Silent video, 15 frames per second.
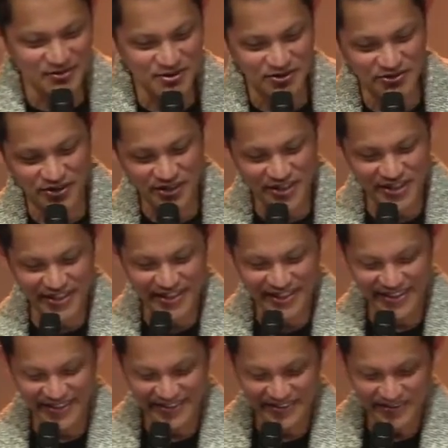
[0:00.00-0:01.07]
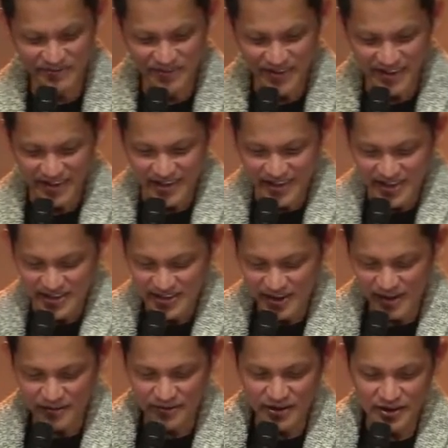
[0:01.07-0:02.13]
Version.
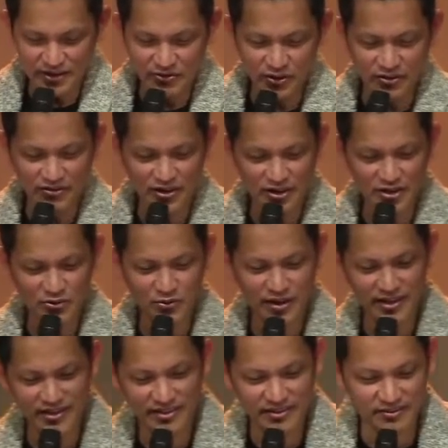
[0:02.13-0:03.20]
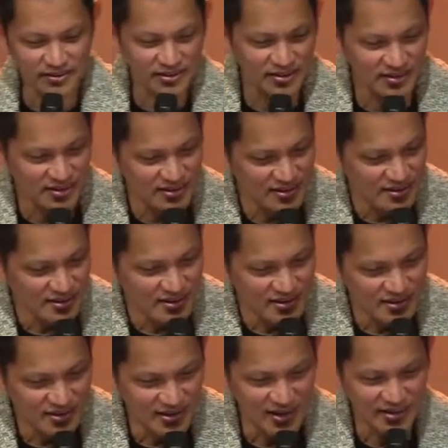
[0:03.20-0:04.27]
Psalm 34 verse 1,
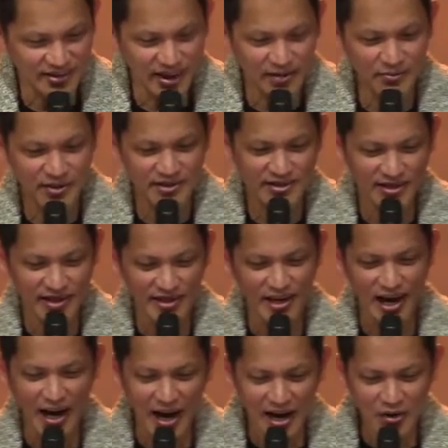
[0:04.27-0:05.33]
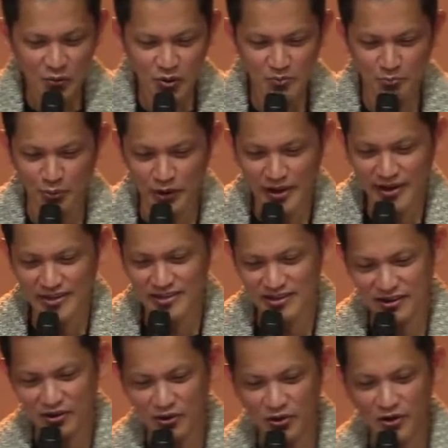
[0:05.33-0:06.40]
King David said, I will bless
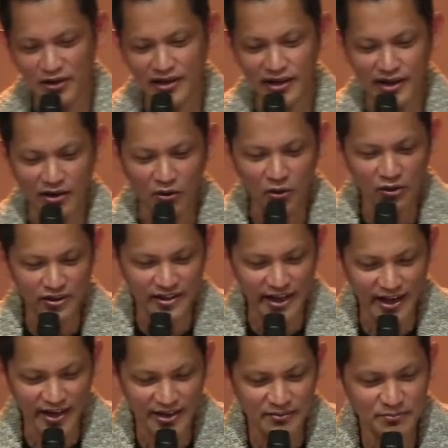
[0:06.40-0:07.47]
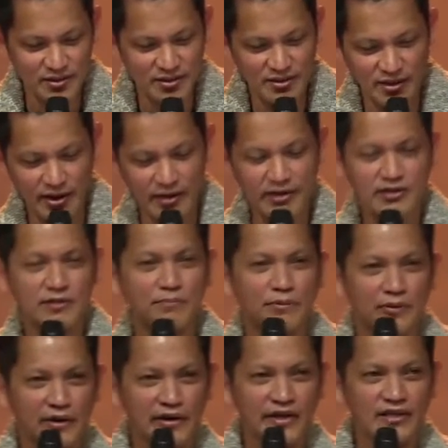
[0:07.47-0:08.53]
the Lord at all times, and his
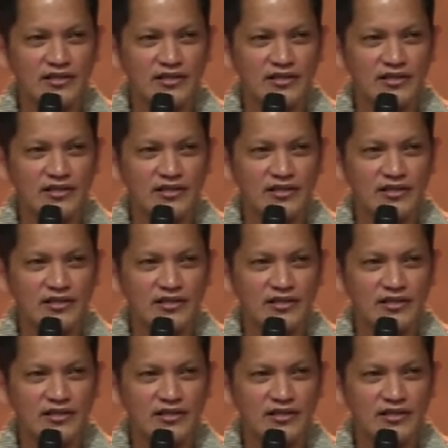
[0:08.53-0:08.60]
praise